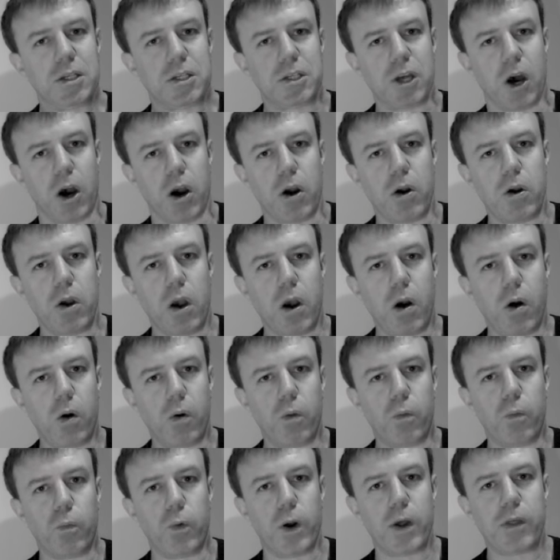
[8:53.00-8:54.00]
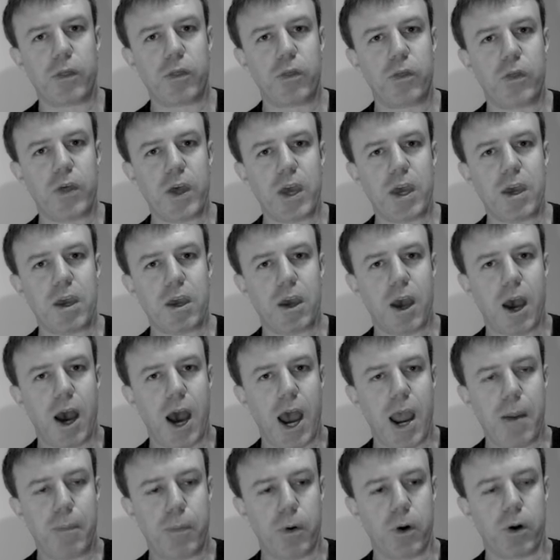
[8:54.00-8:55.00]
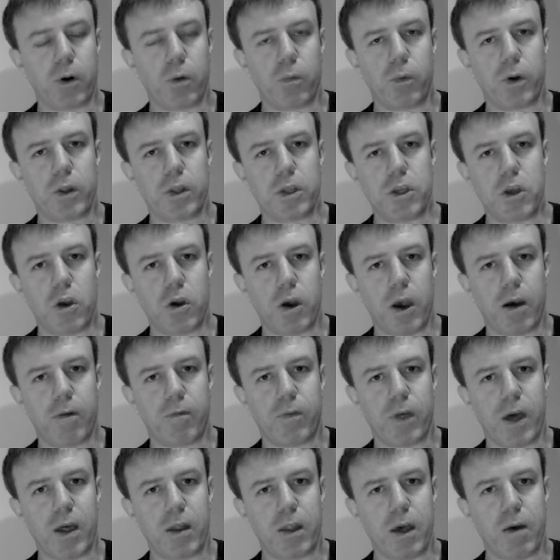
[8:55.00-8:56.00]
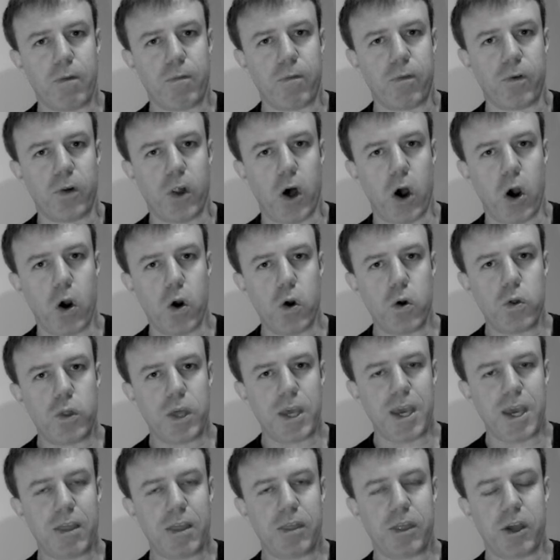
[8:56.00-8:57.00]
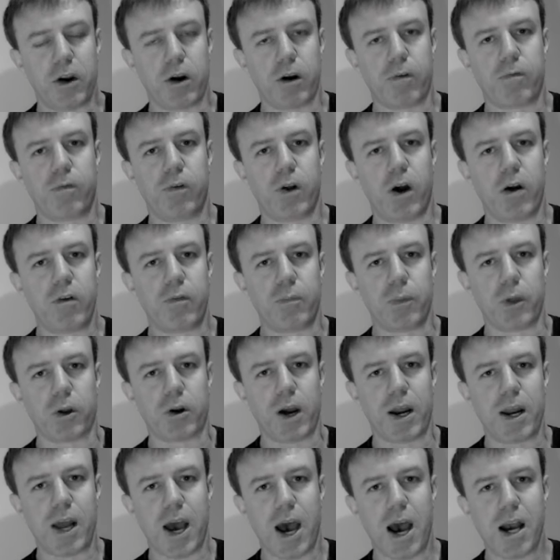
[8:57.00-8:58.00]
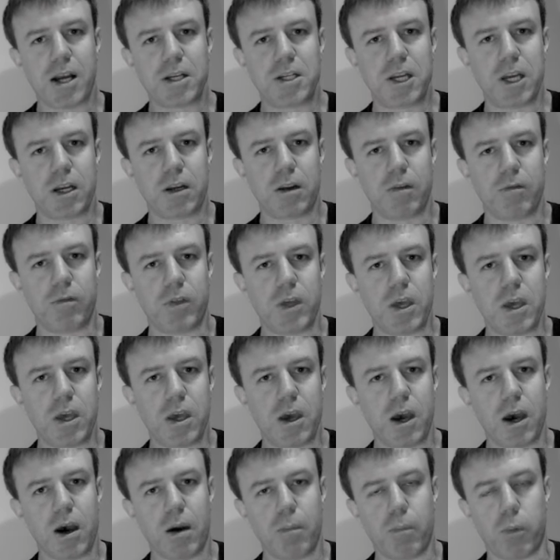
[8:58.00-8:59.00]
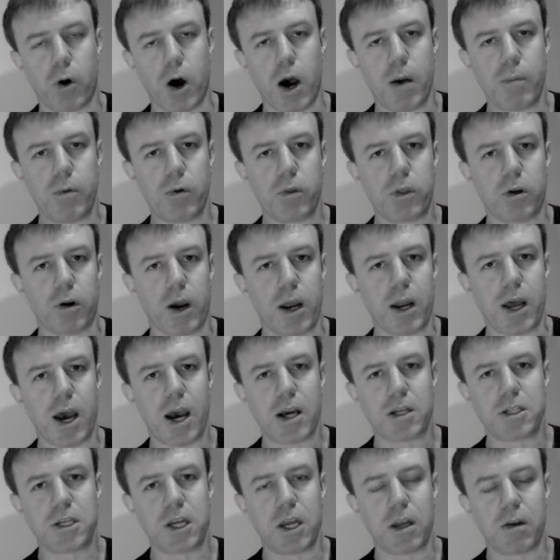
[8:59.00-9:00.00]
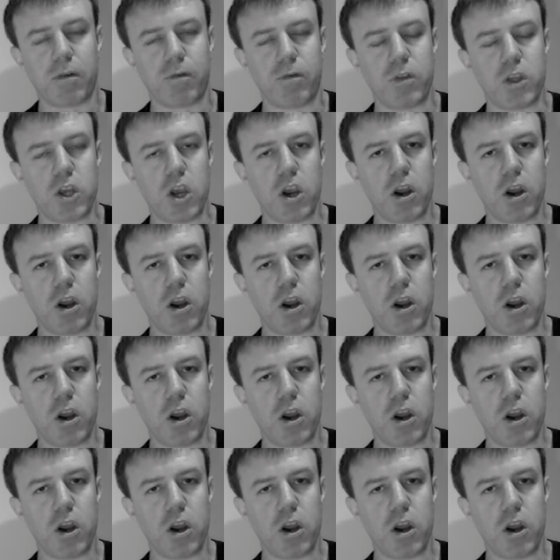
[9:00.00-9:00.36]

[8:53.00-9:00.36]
so with the apron, with, you have that, that flow, etheric flow from the great architect of the uh, Bible, the great architect of the